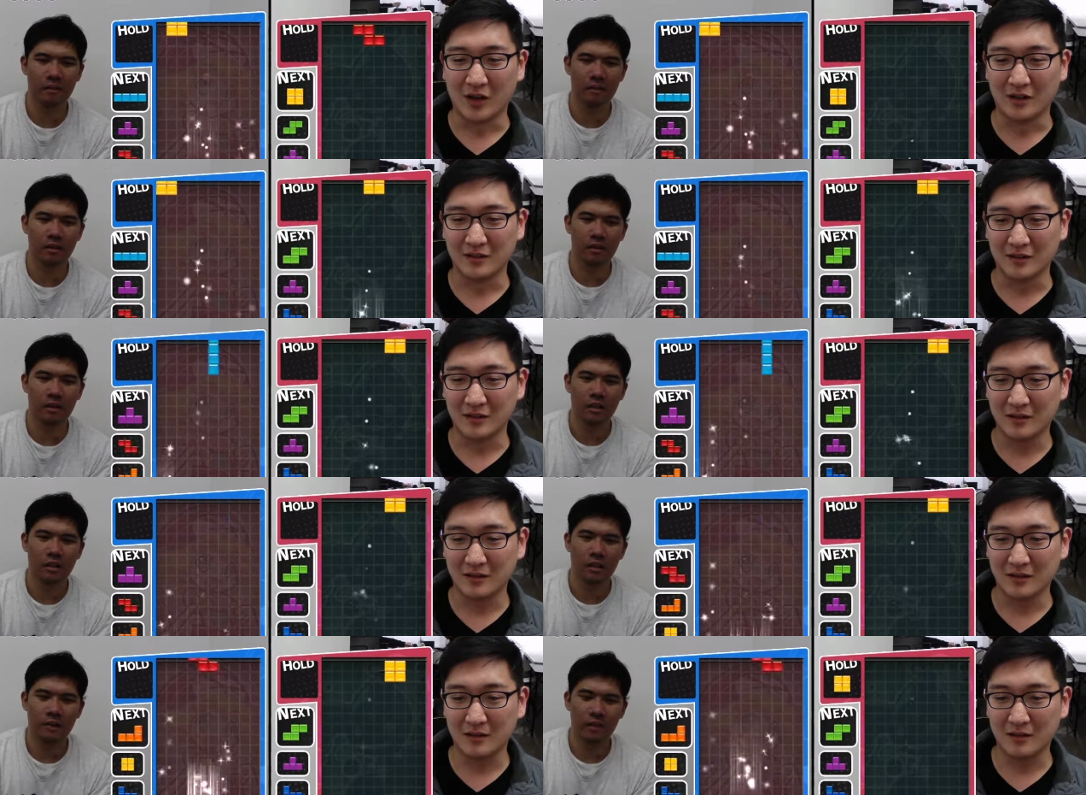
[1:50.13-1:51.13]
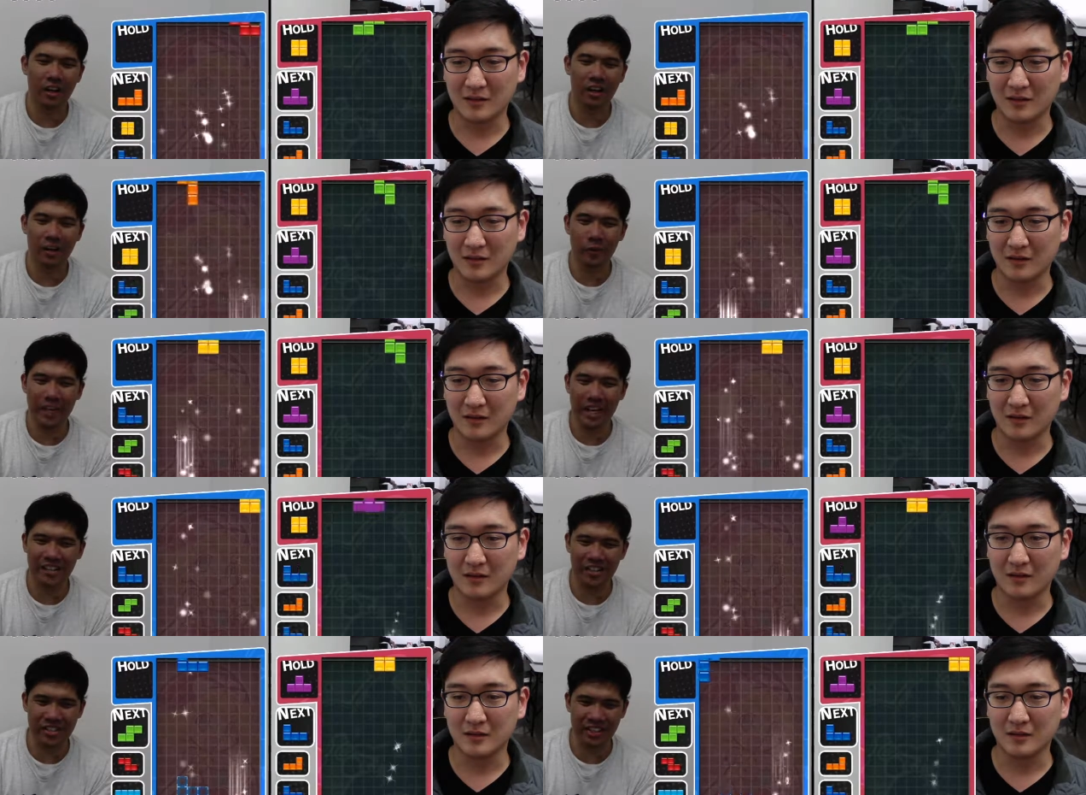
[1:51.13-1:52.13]
Speaker 1: Yo,
Speaker 2: I didn't yeah, get to dude, say hi to you.
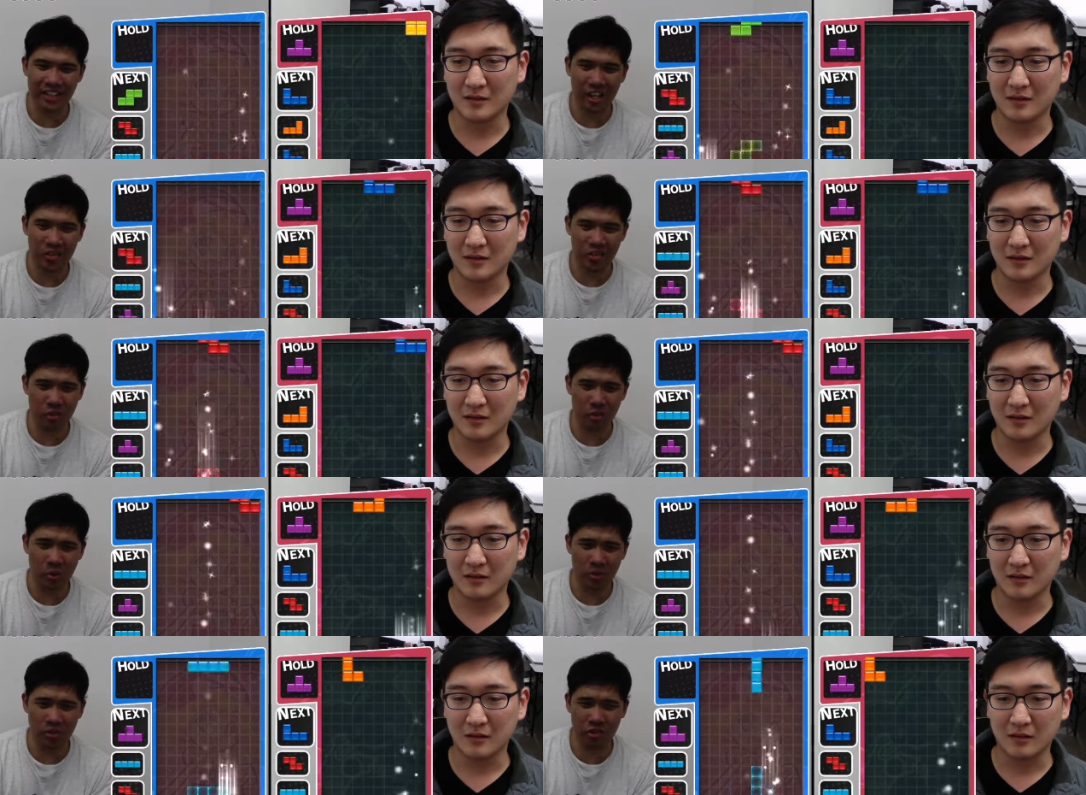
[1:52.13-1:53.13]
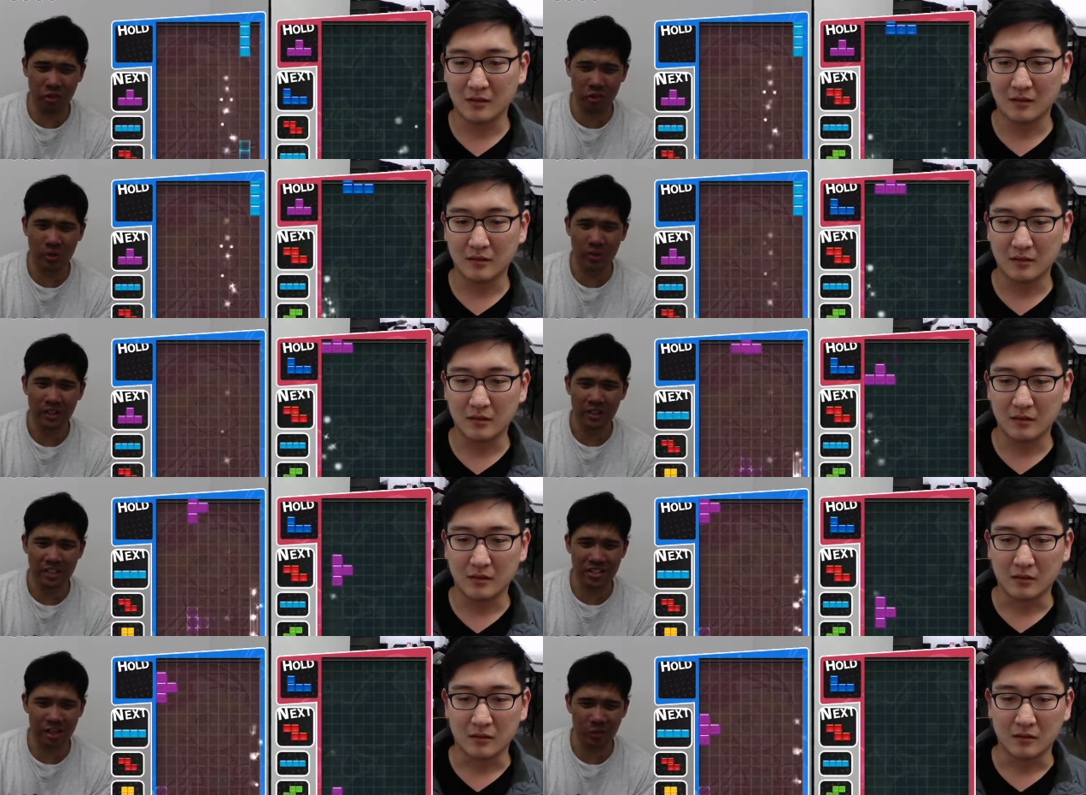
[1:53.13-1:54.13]
Here. I, I wanted to, to introduce
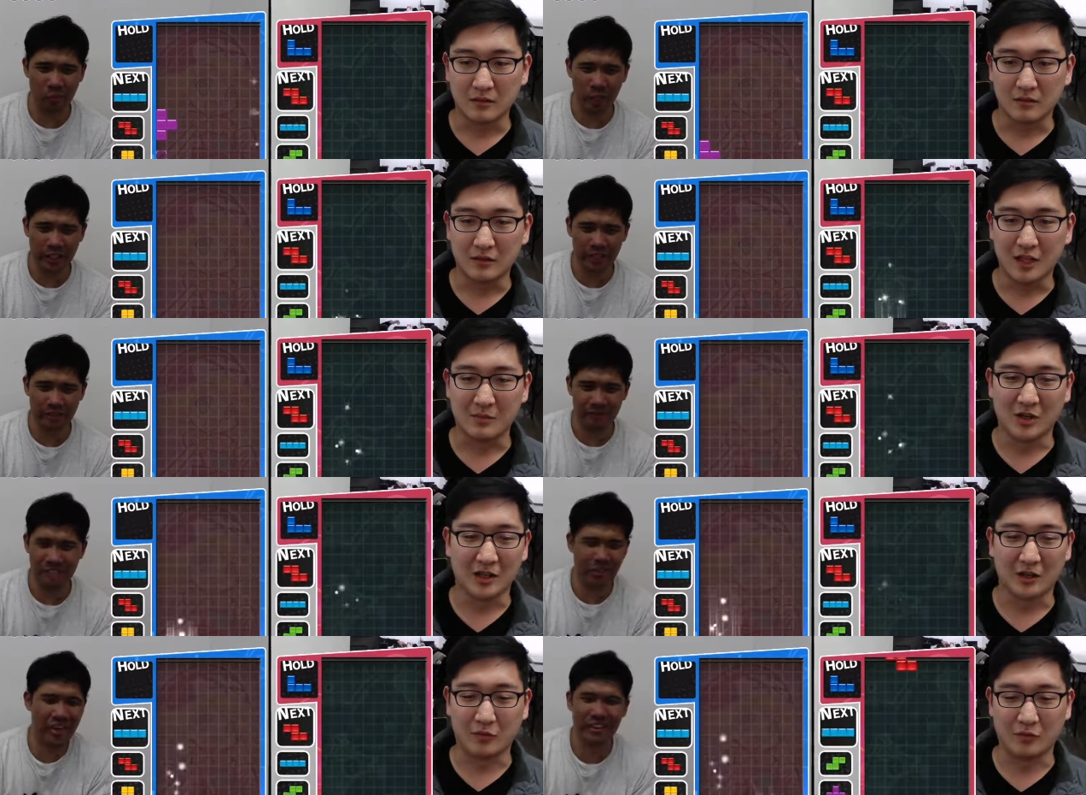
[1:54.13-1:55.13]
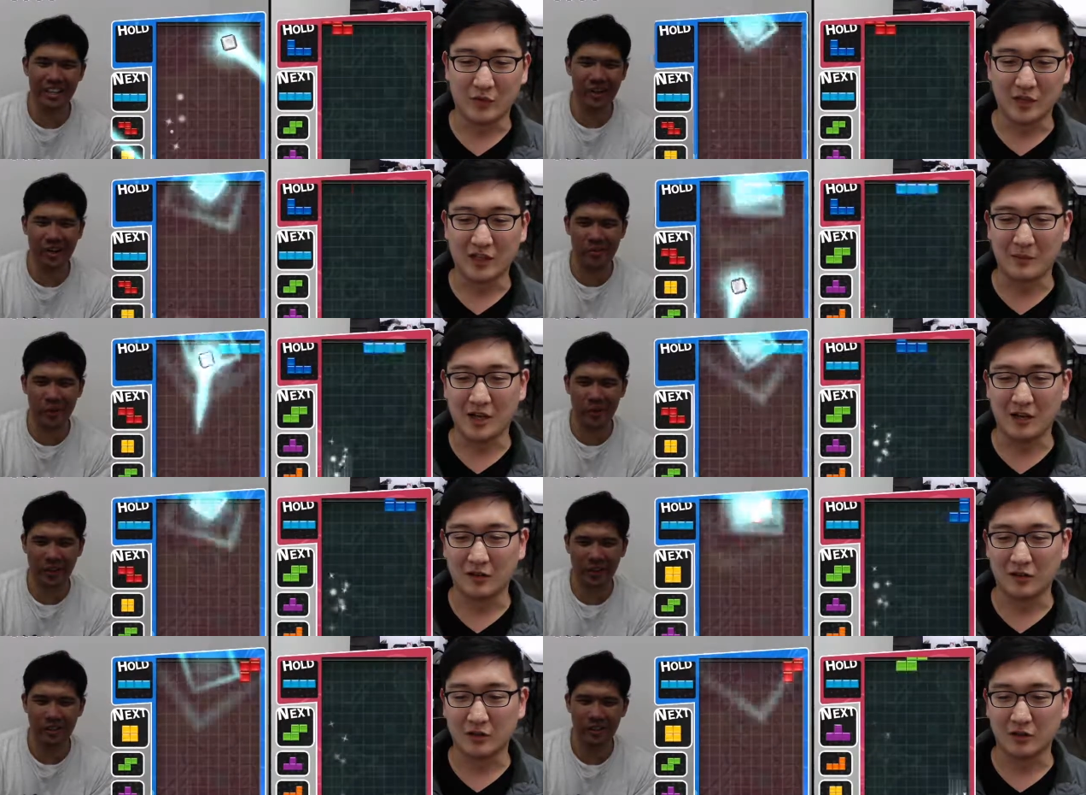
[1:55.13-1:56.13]
myself. Did he leave?
Speaker 1: Is he
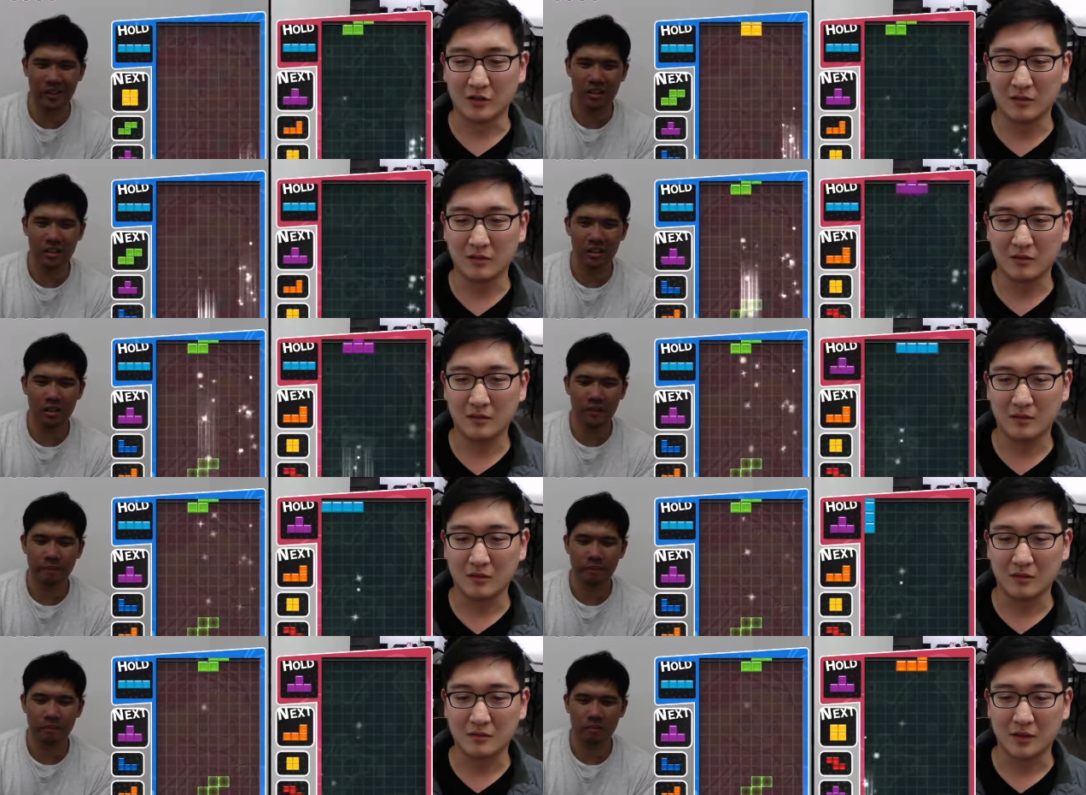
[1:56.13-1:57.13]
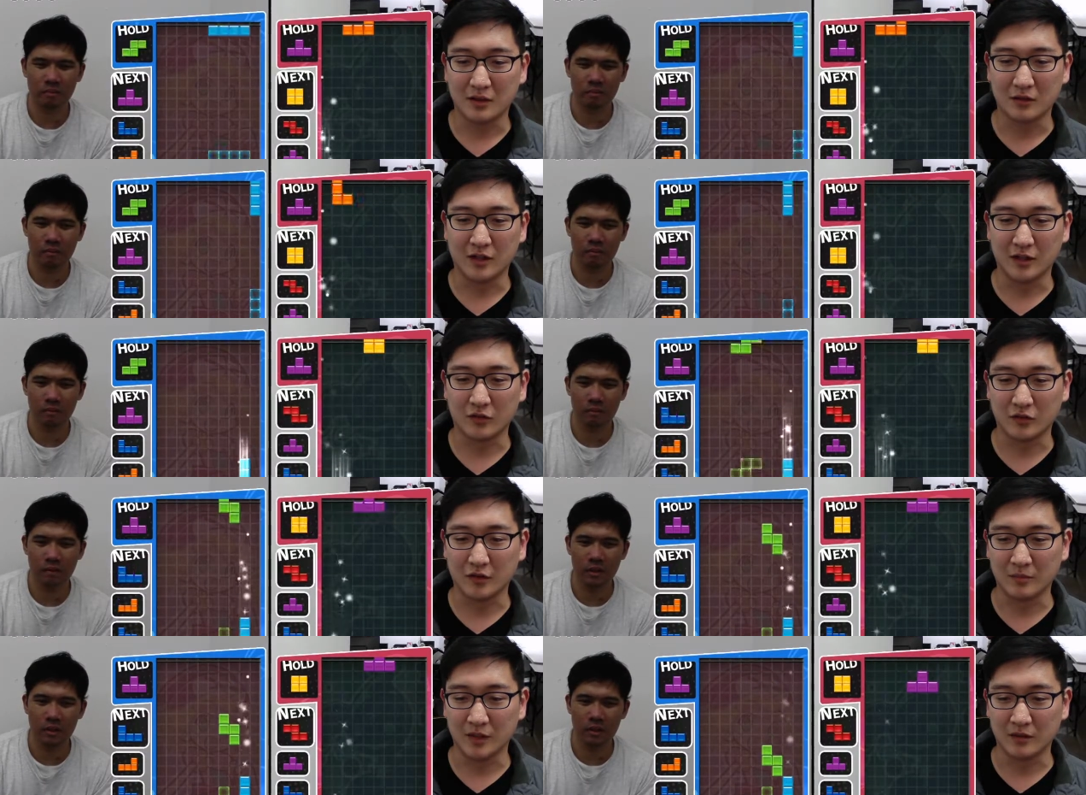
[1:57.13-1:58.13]
not at the venue anymore? I'm sad. Uh,
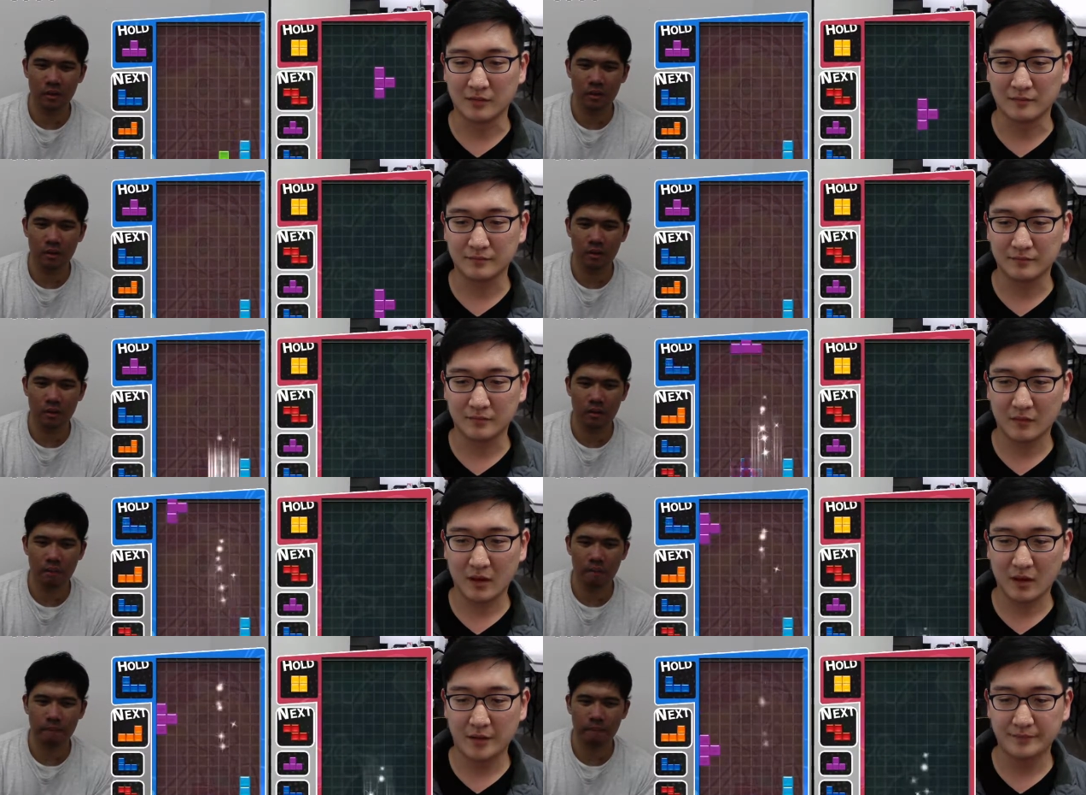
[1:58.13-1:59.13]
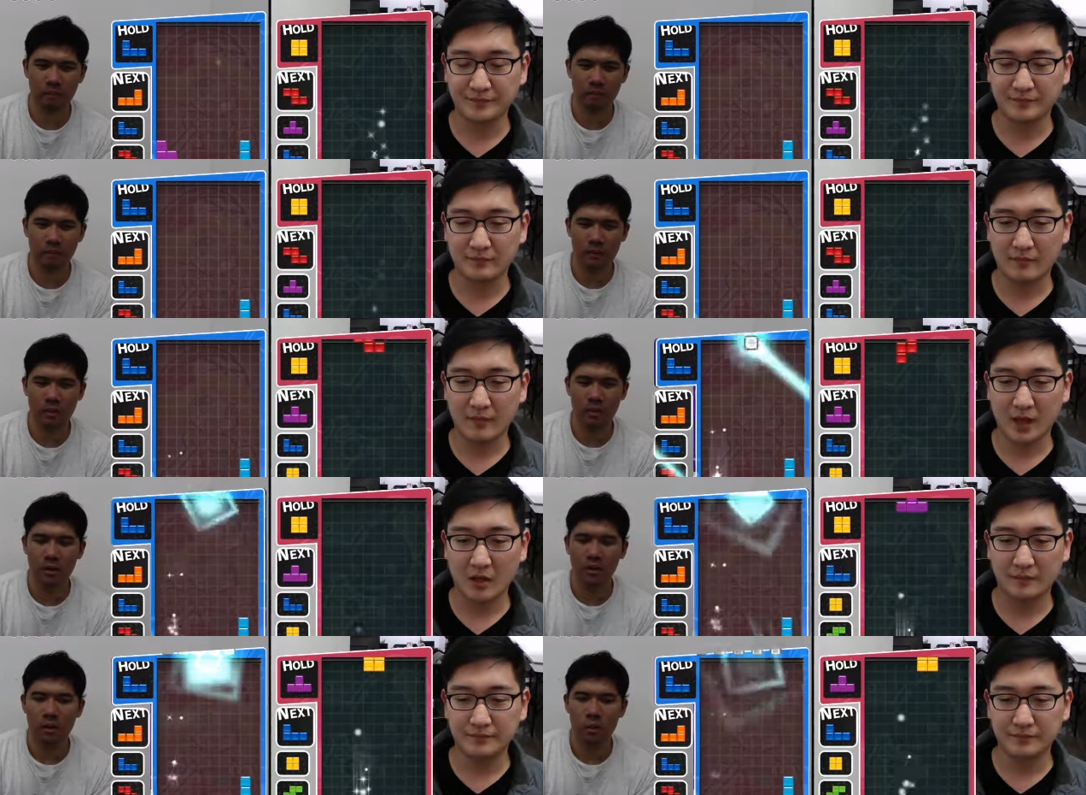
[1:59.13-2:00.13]
he he left after hi. he lost the Boozers.
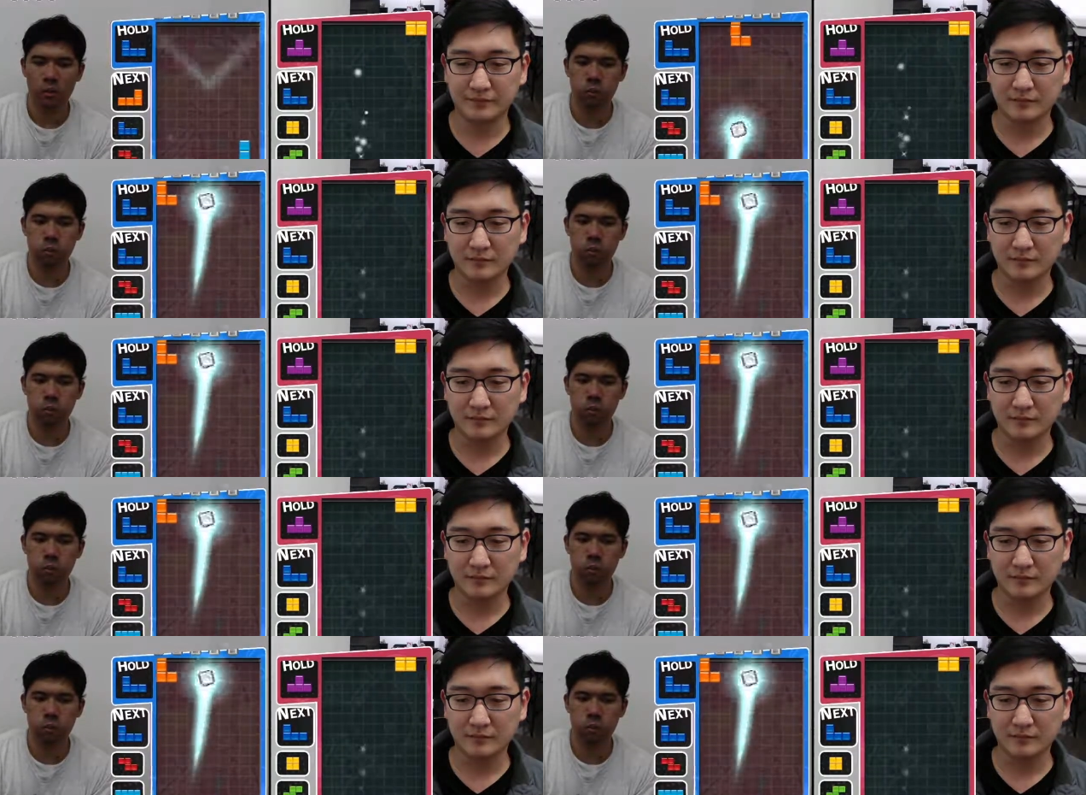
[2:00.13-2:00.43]
Oh, that sucks.